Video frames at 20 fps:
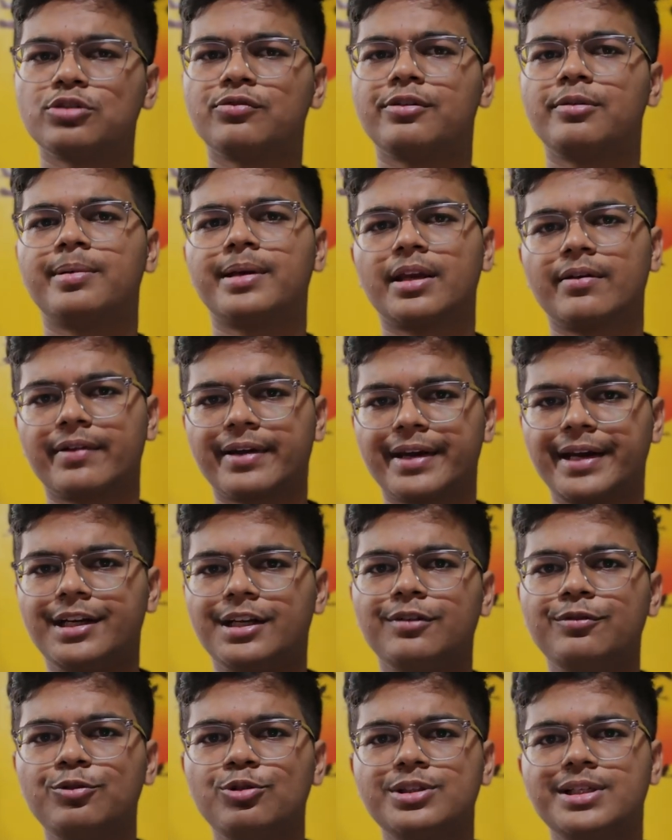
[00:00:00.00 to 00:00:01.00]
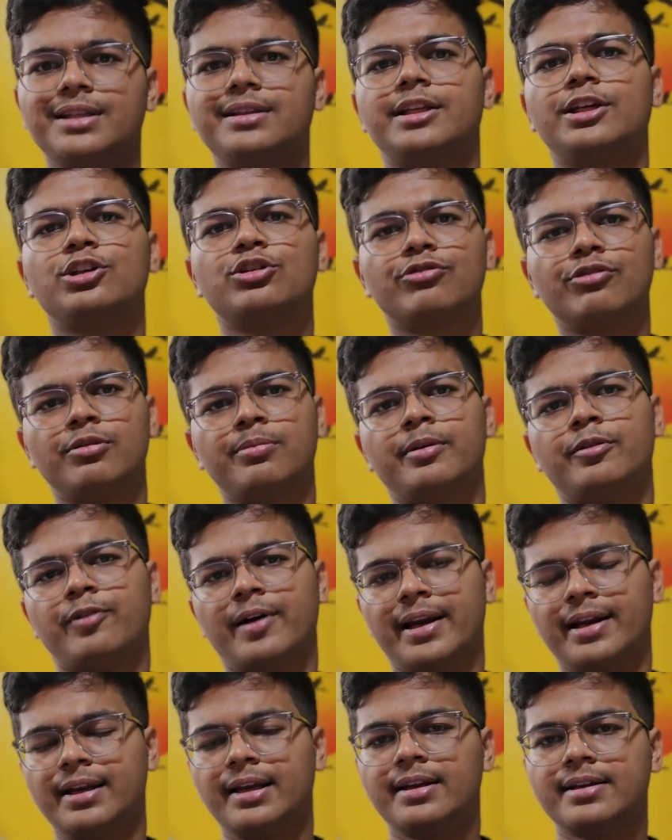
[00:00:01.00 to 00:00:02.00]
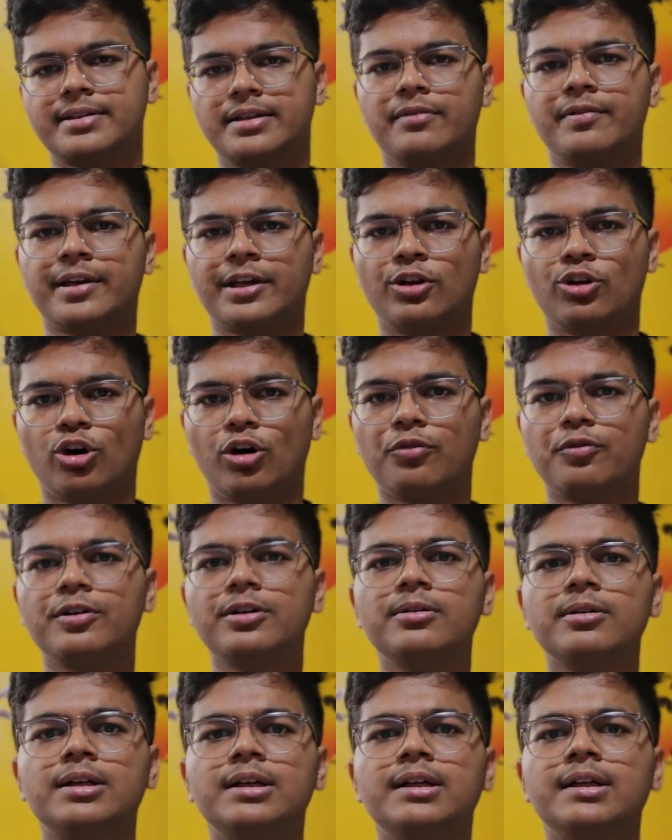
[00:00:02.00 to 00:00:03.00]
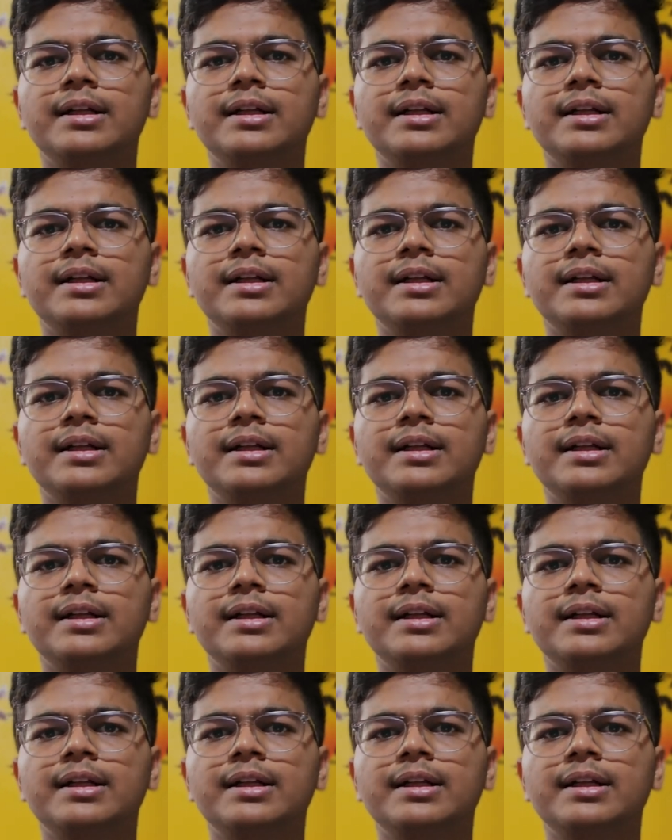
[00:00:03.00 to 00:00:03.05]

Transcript: you will be giving interviews, and then you will be finally receiving an offer.